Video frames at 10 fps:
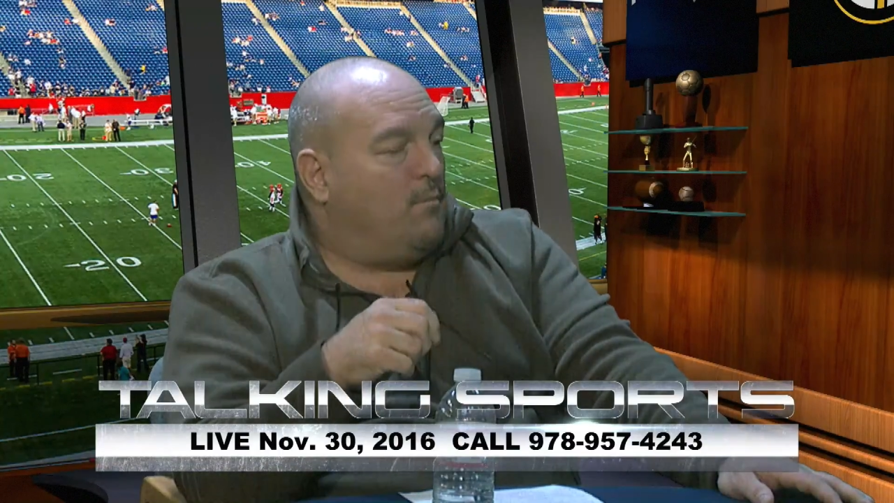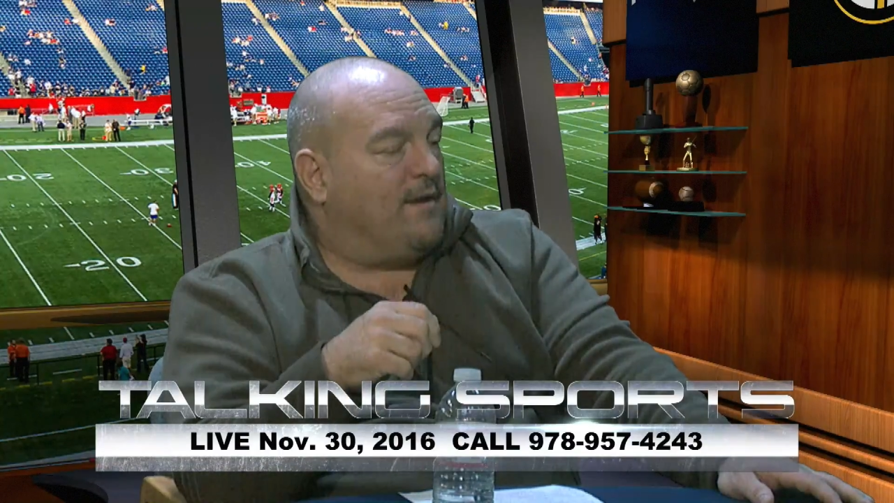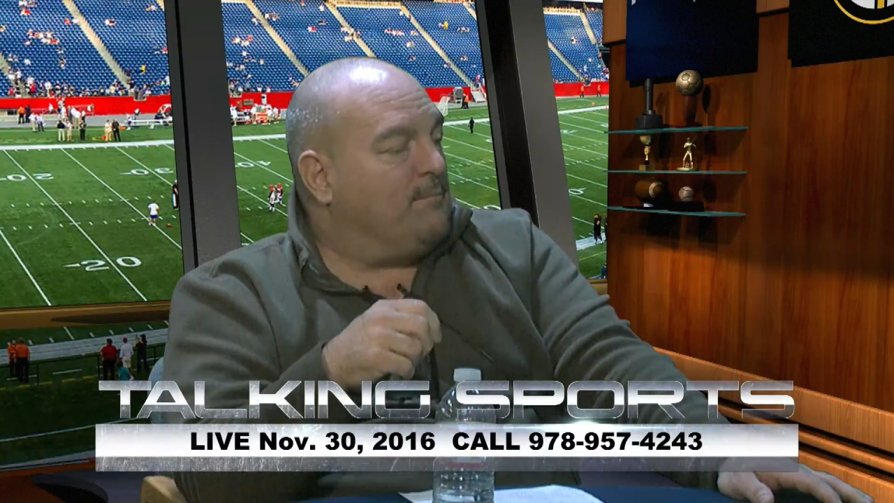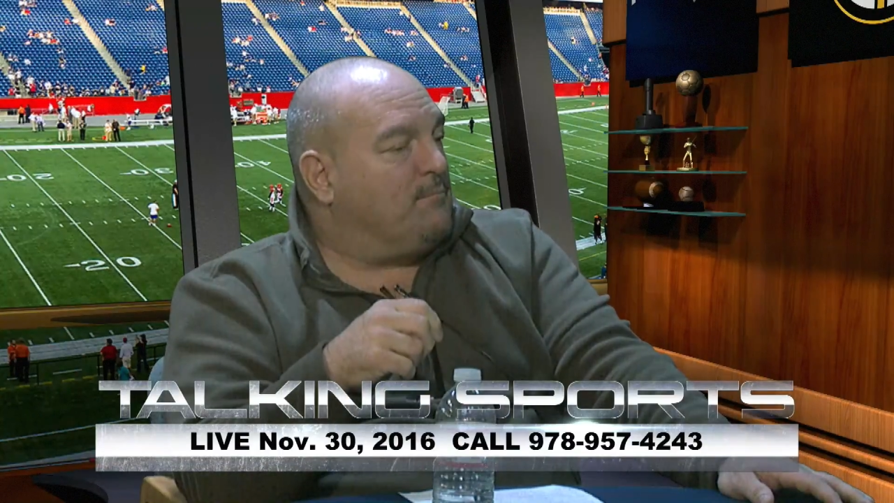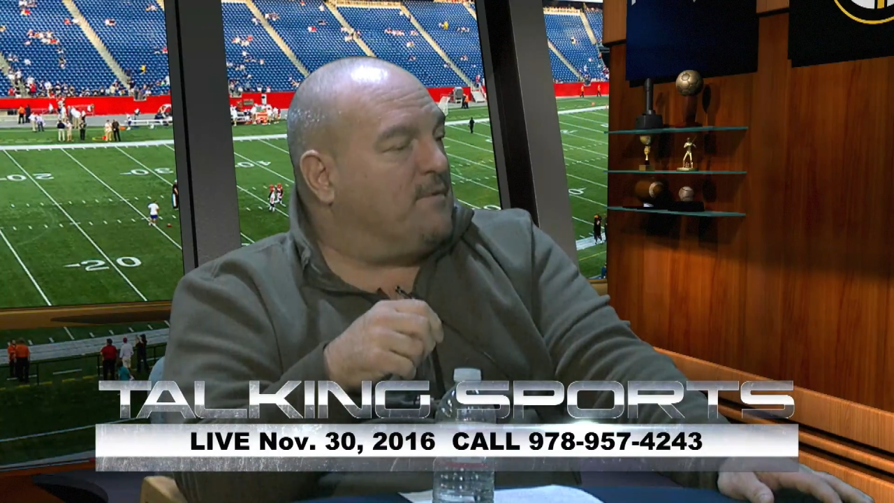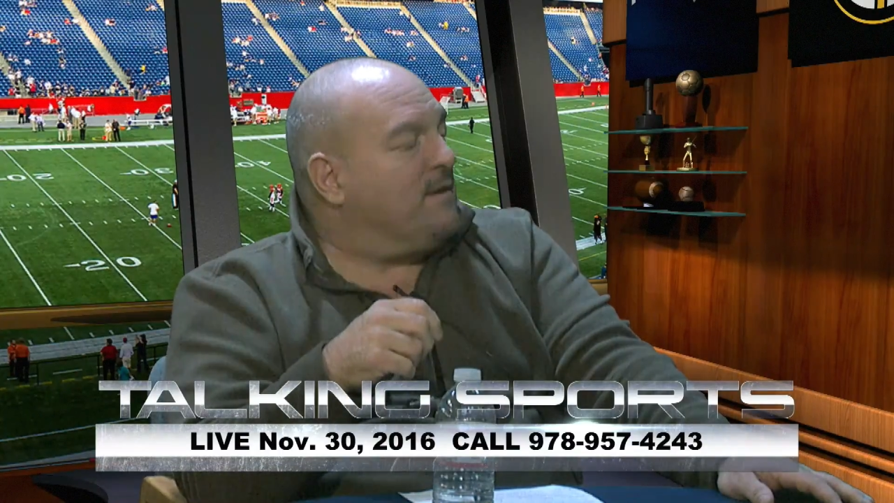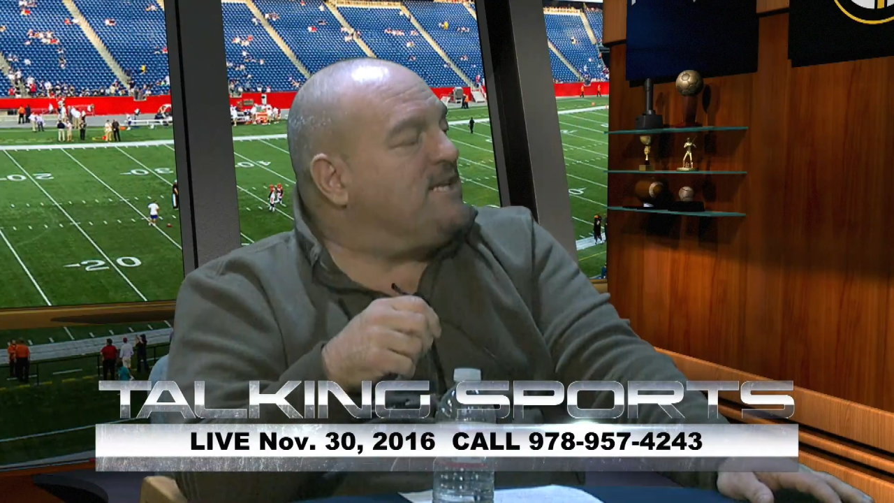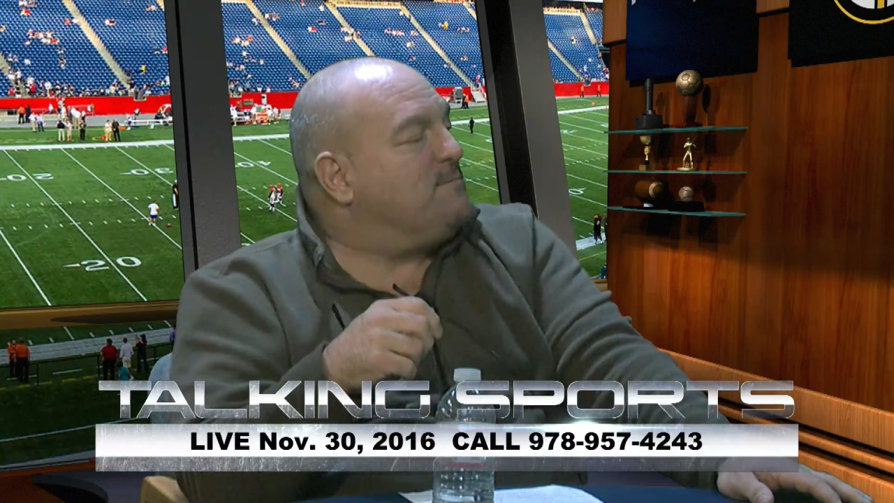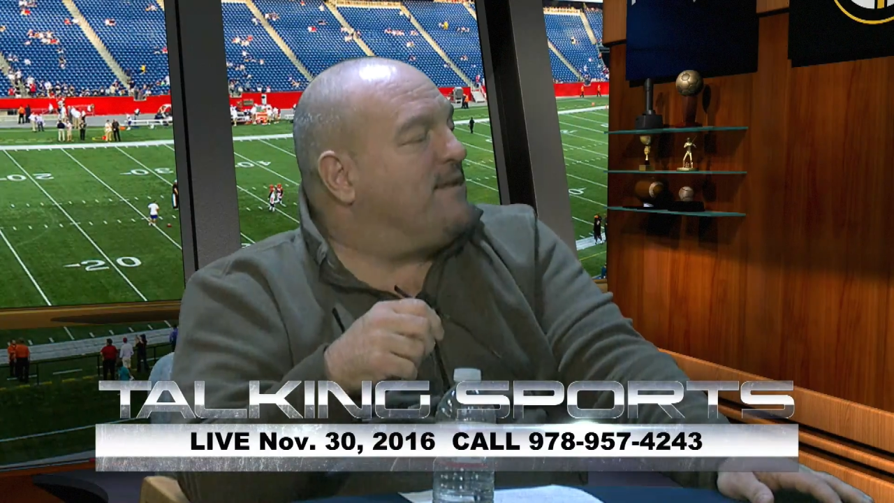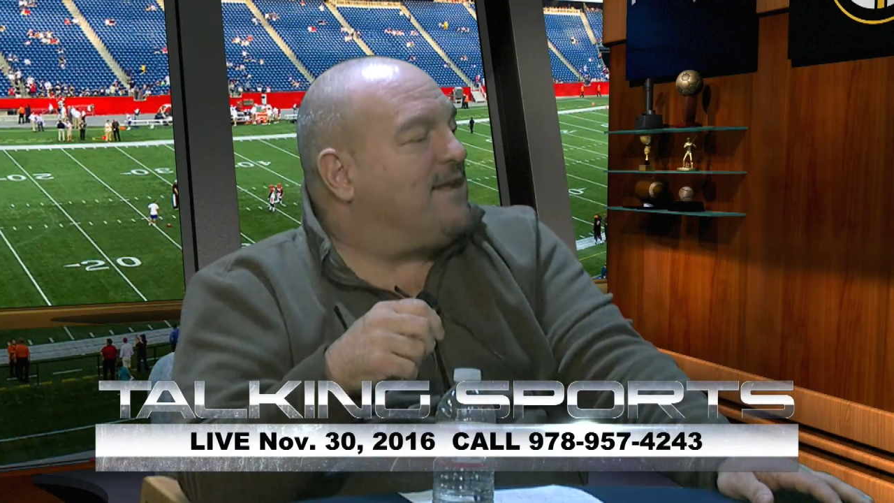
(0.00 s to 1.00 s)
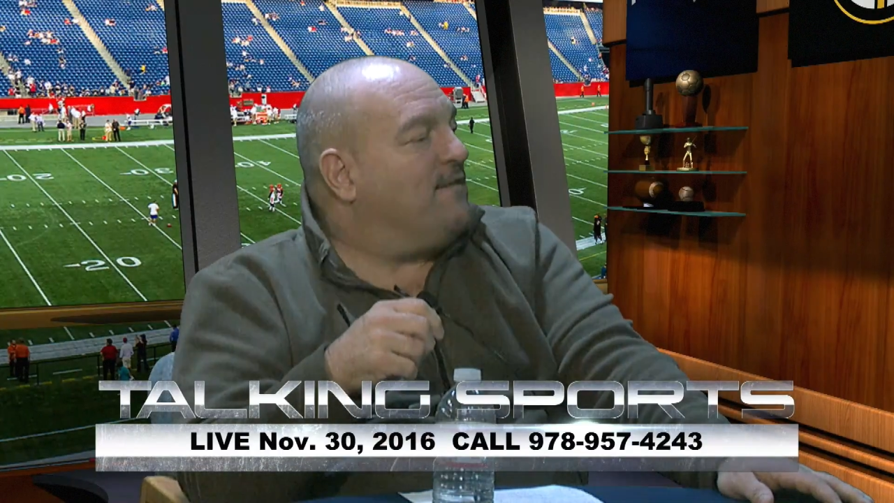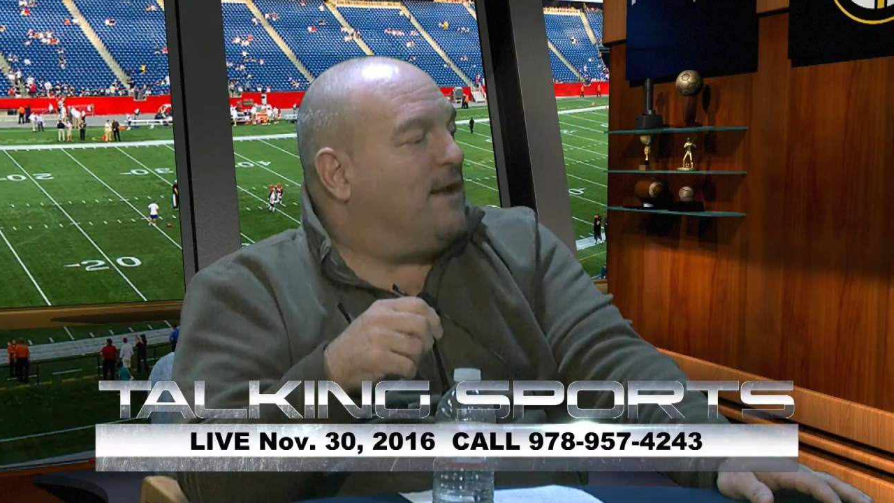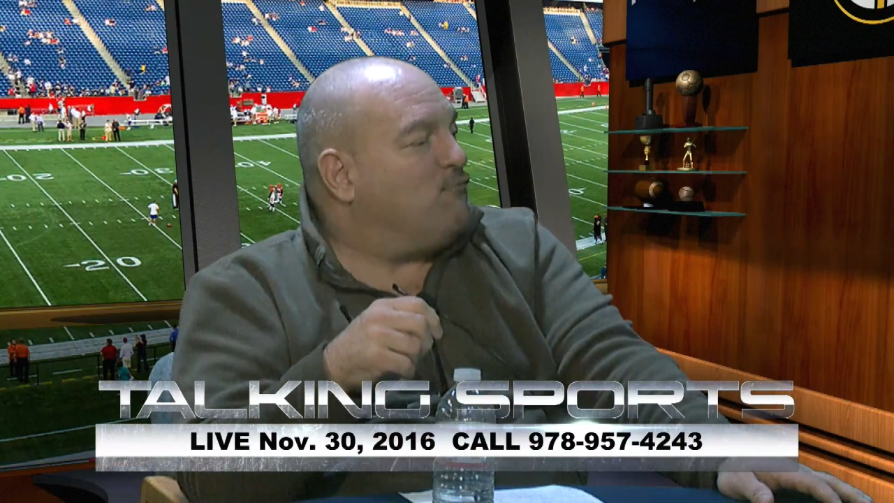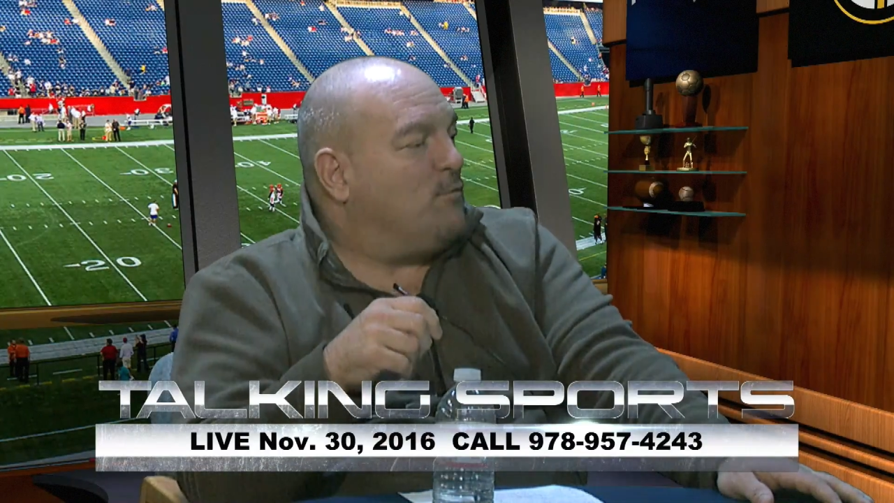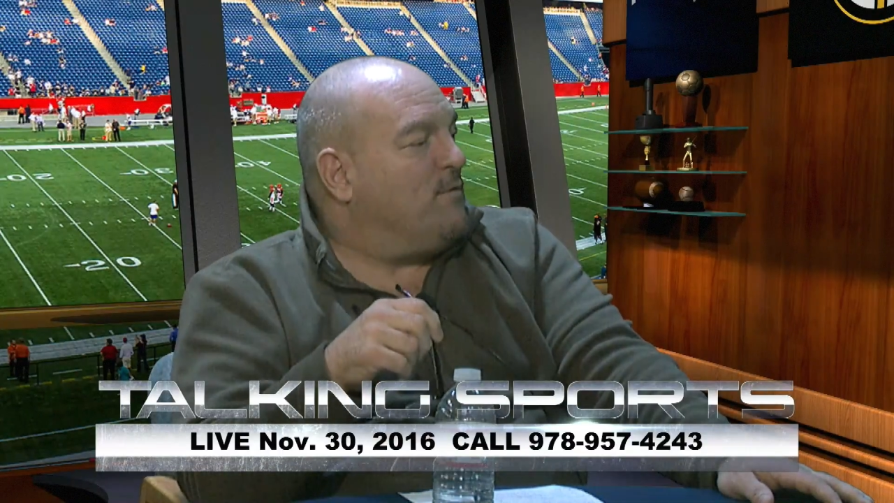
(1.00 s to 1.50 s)
But he's been down
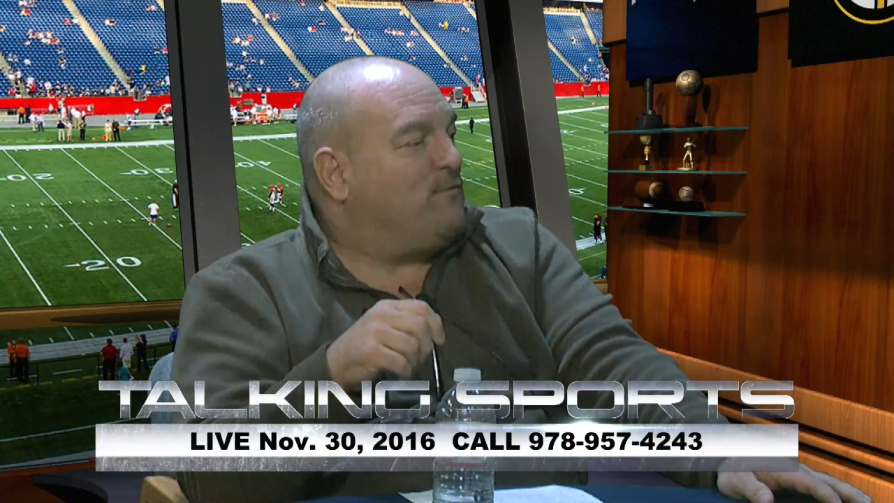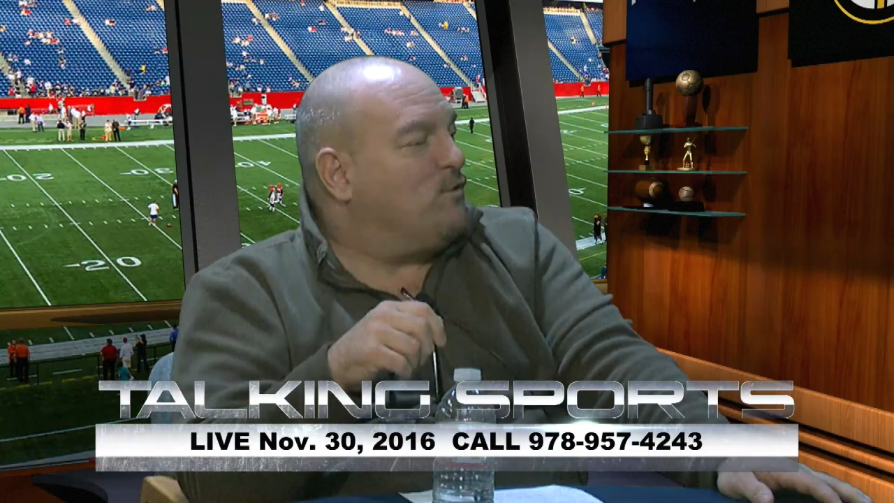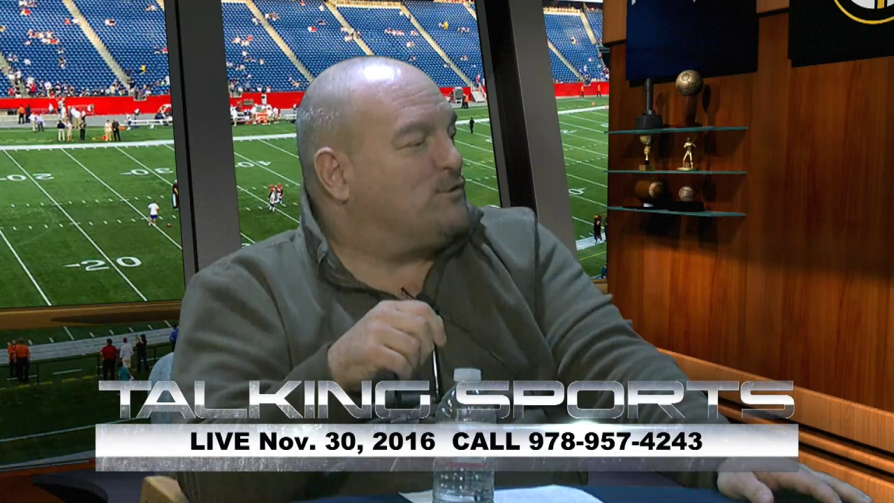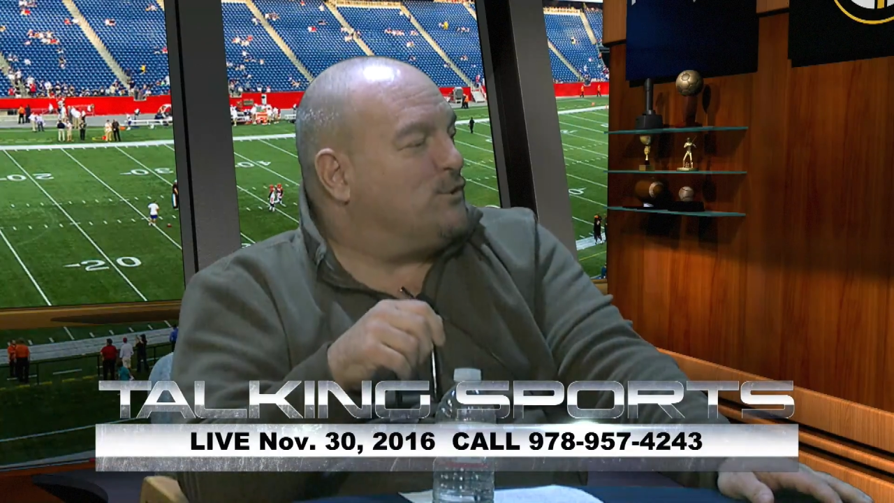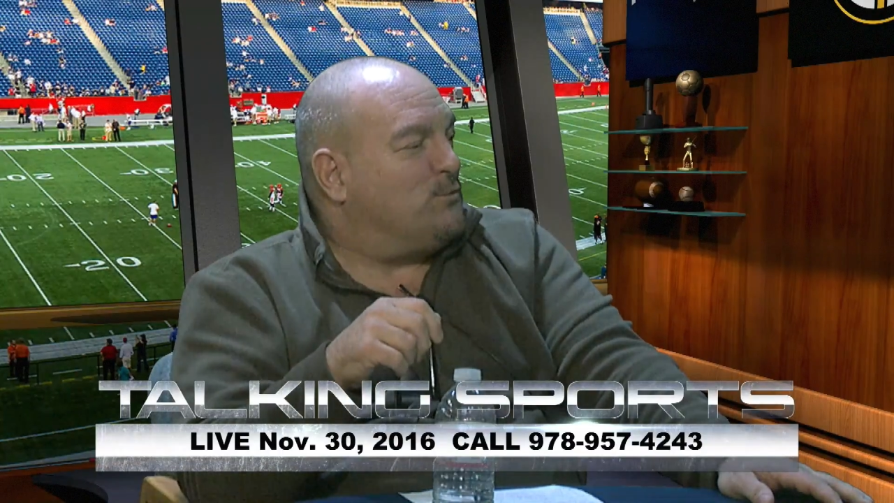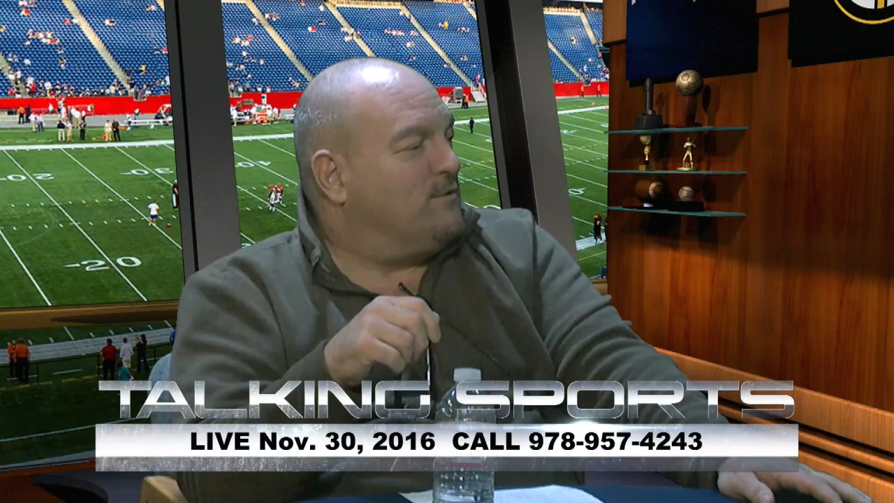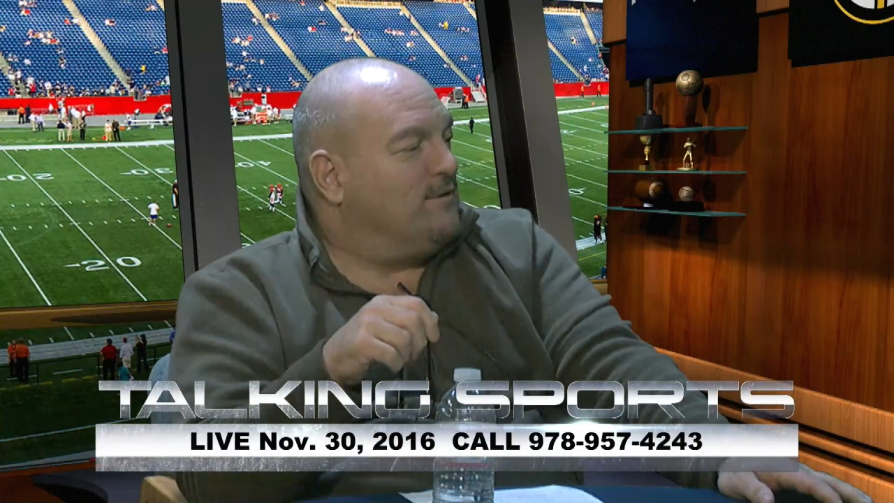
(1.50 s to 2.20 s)
that road before too.